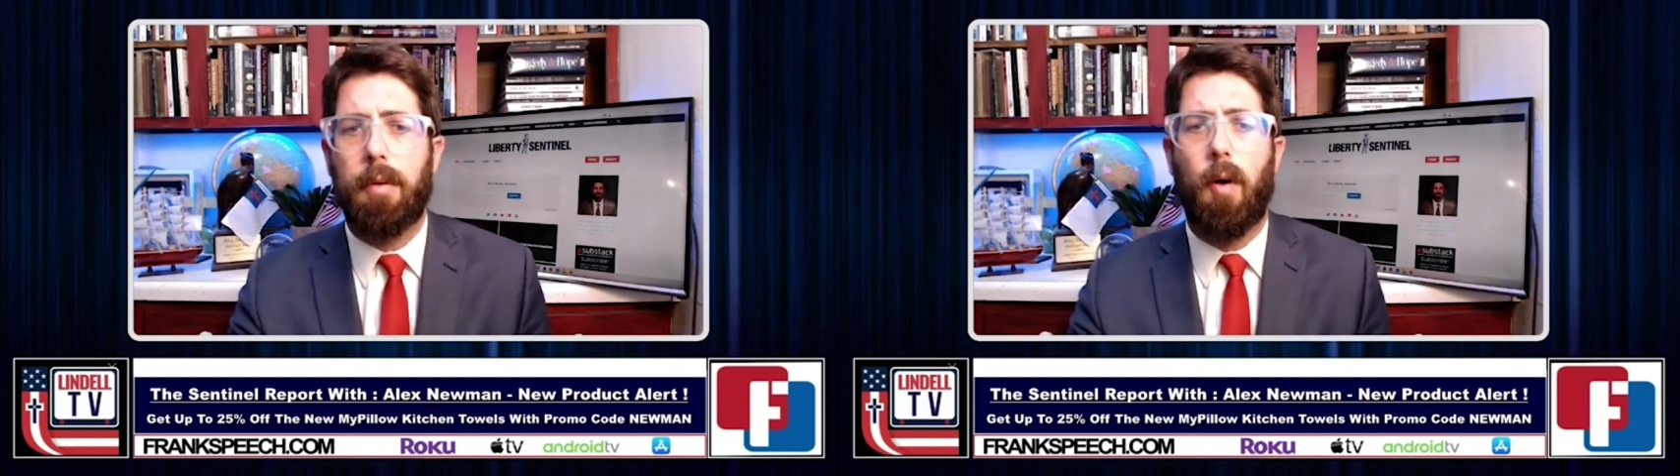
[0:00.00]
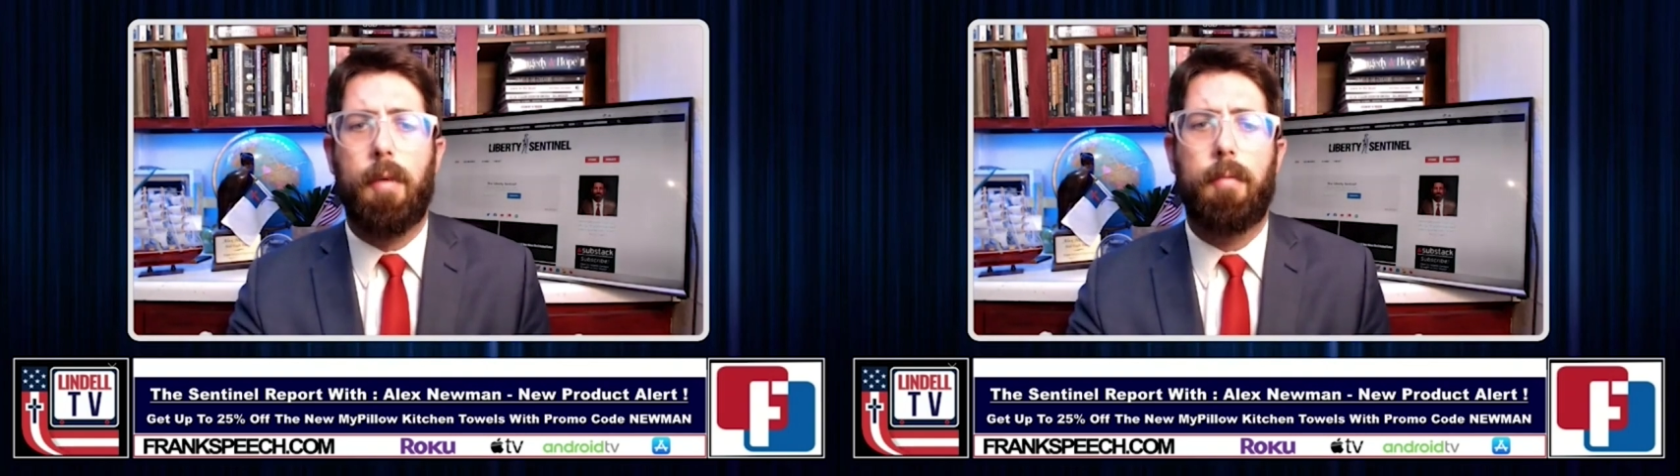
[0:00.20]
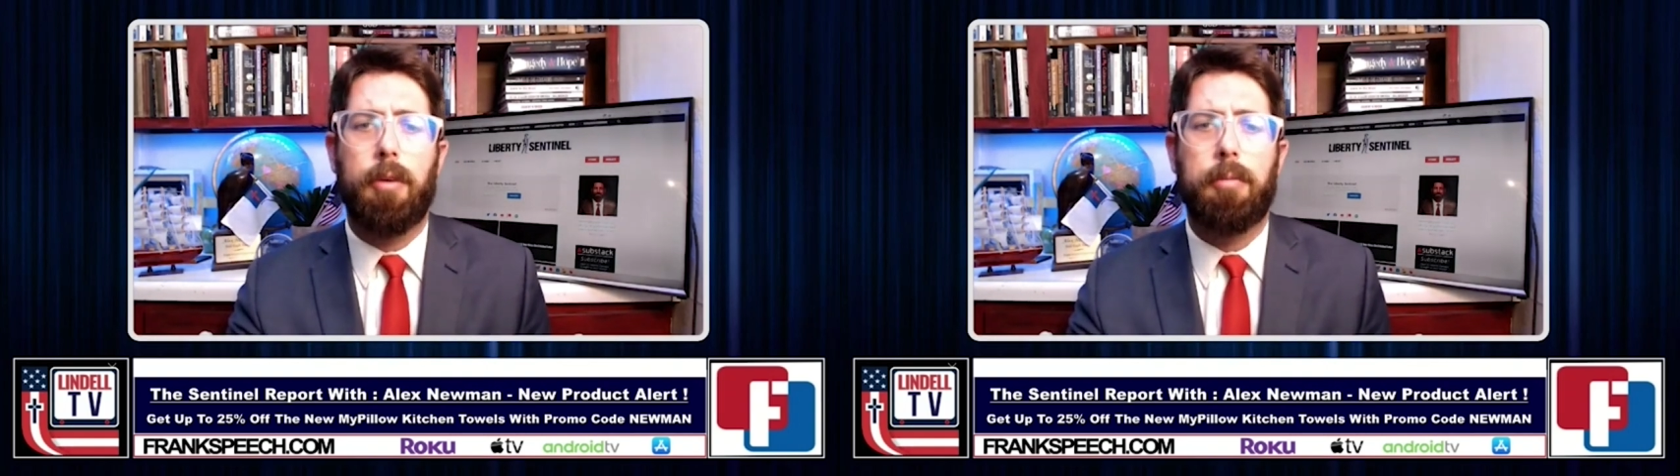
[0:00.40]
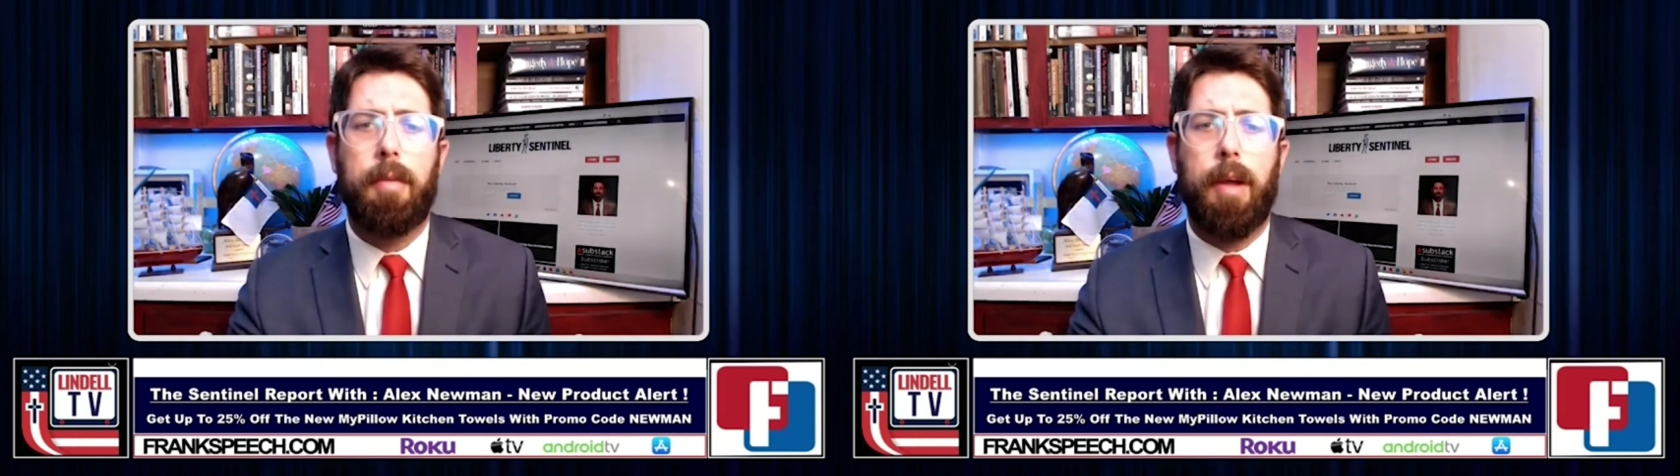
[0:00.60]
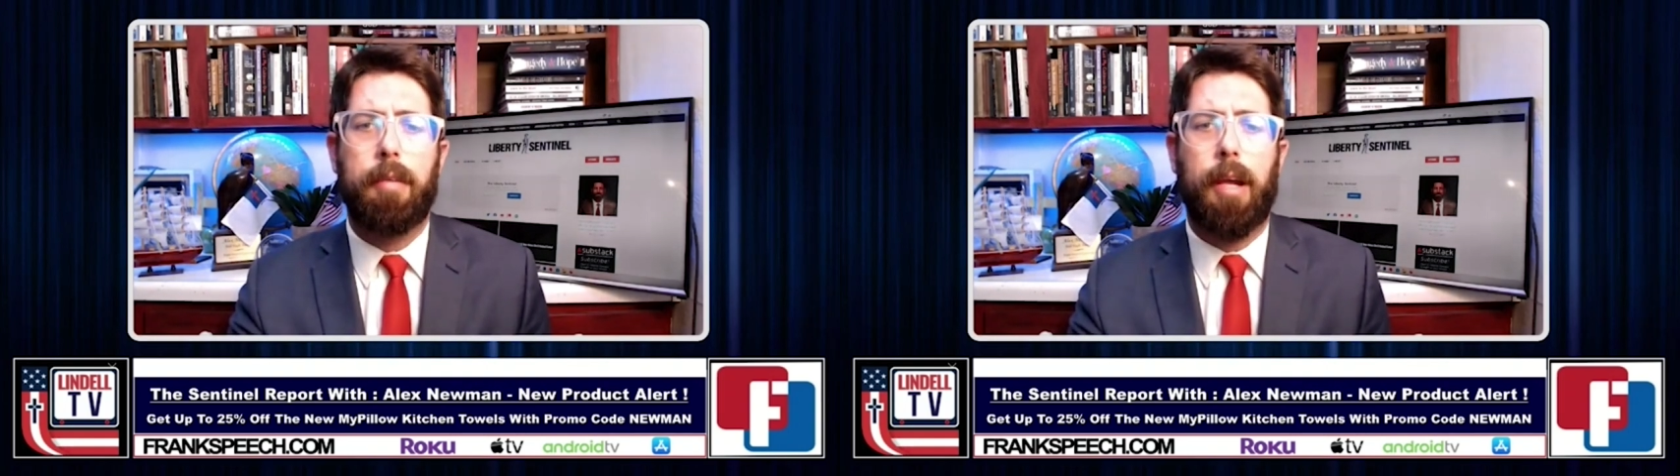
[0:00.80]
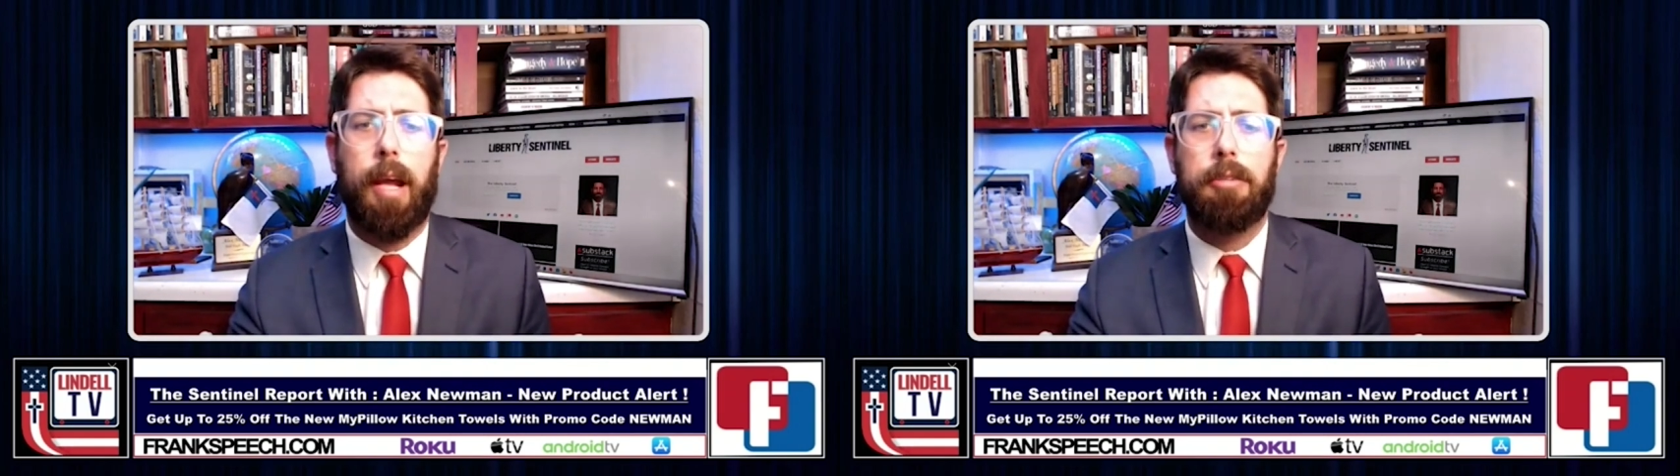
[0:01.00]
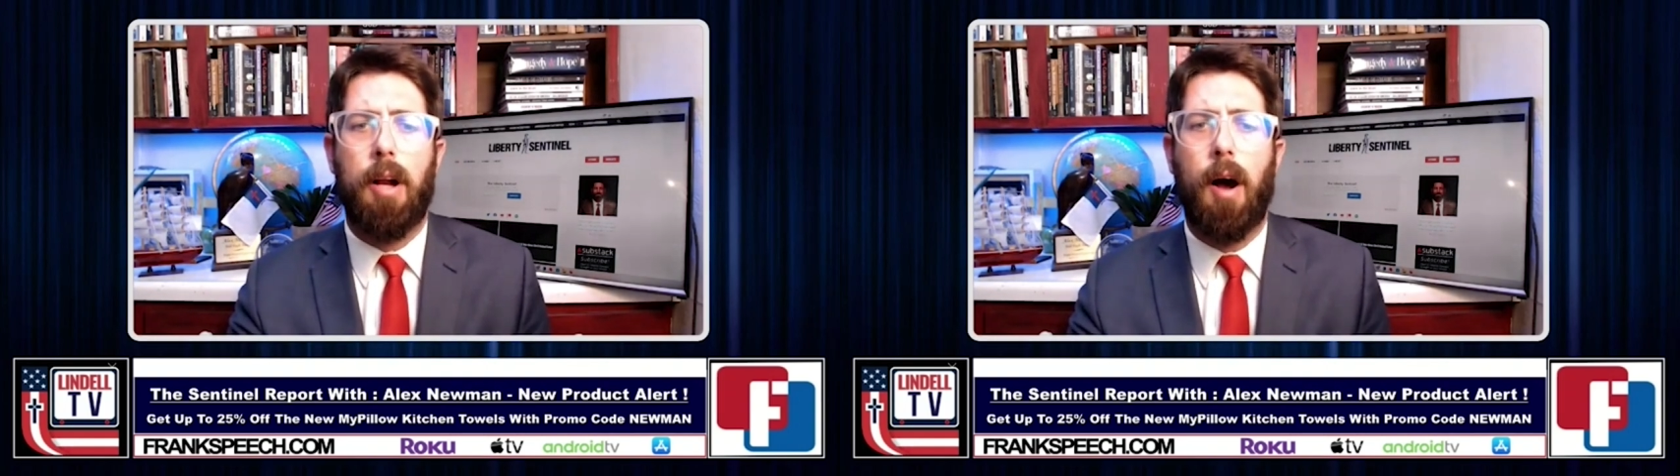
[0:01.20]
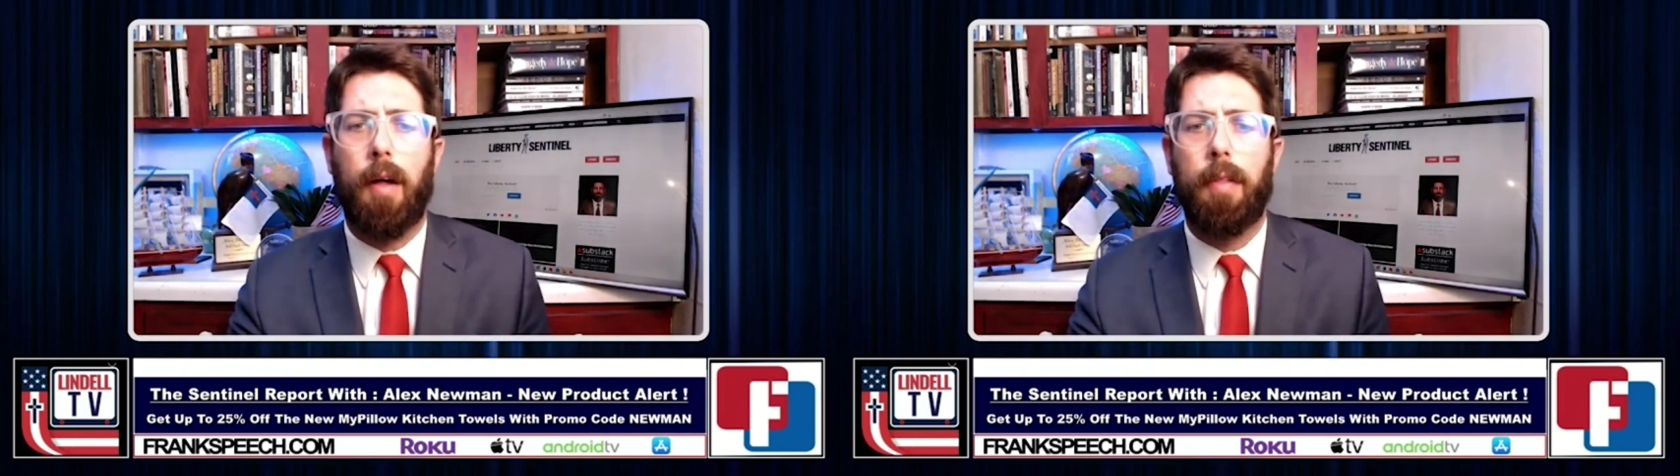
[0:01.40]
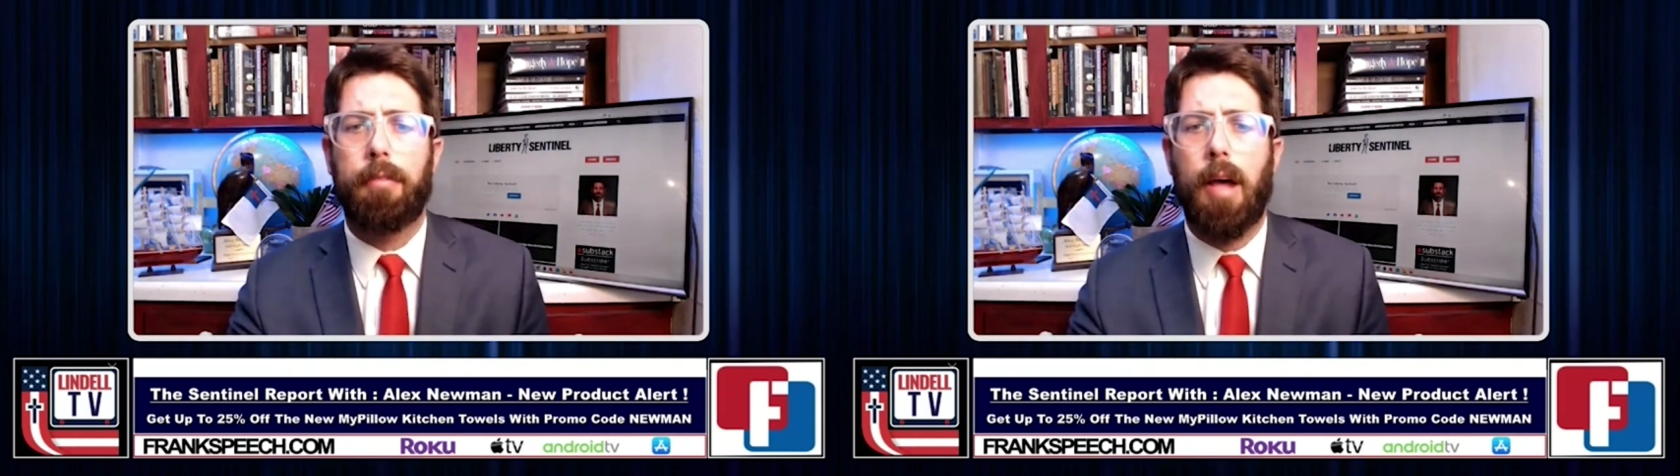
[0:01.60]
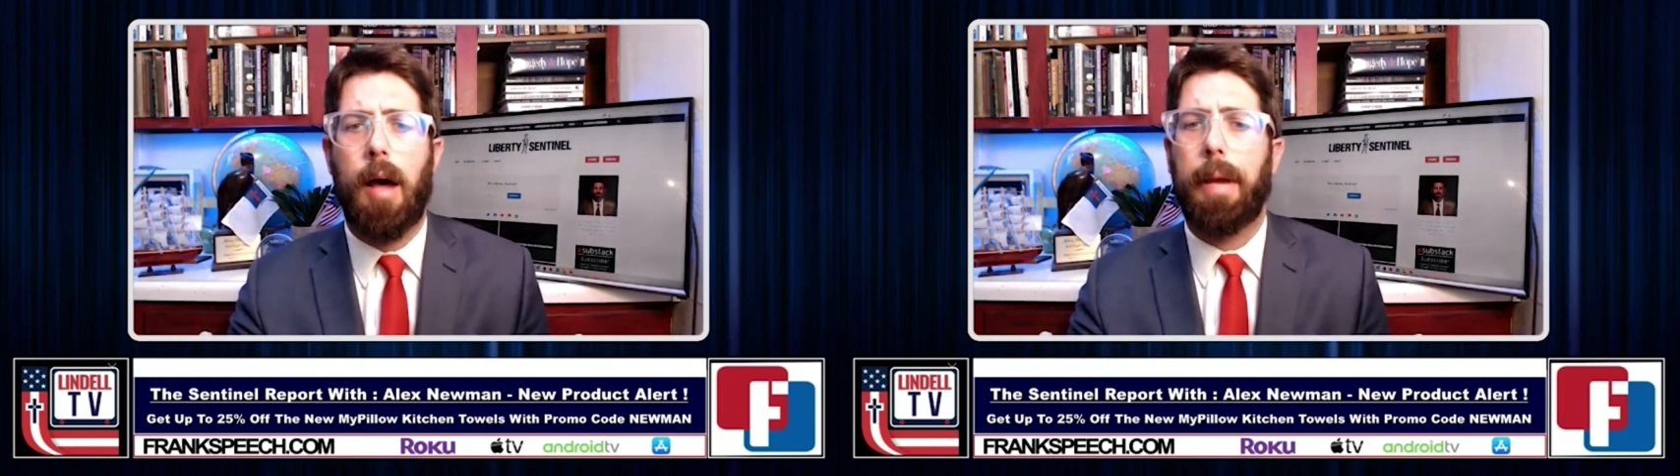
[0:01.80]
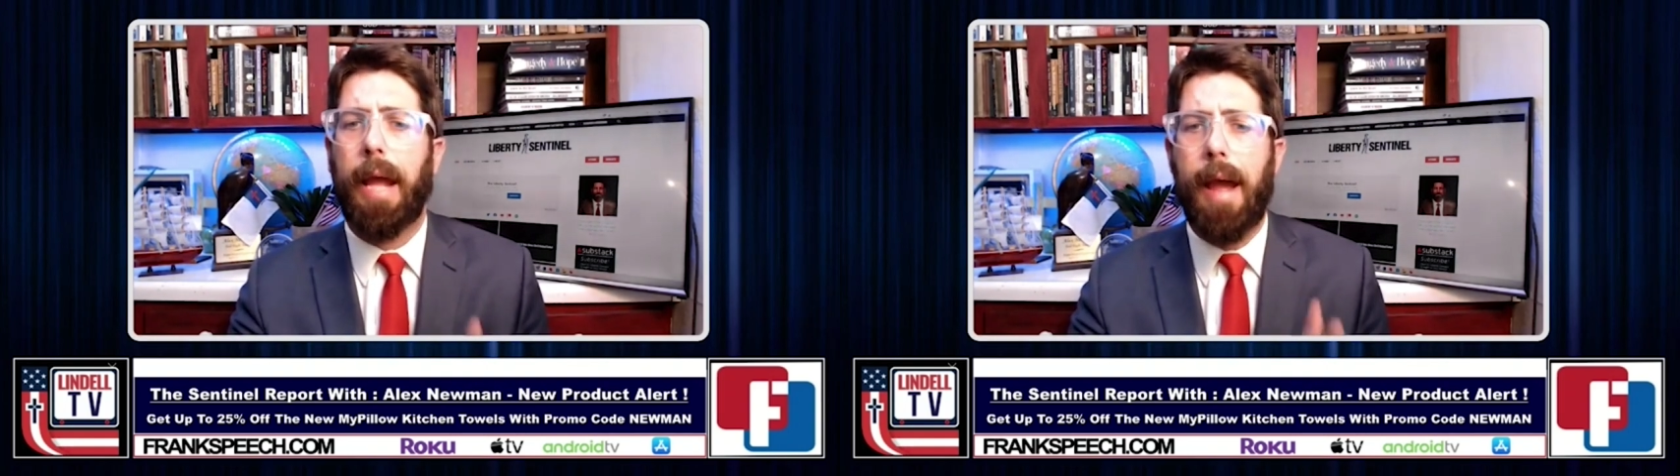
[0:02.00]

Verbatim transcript: law enforcement investigation on this topic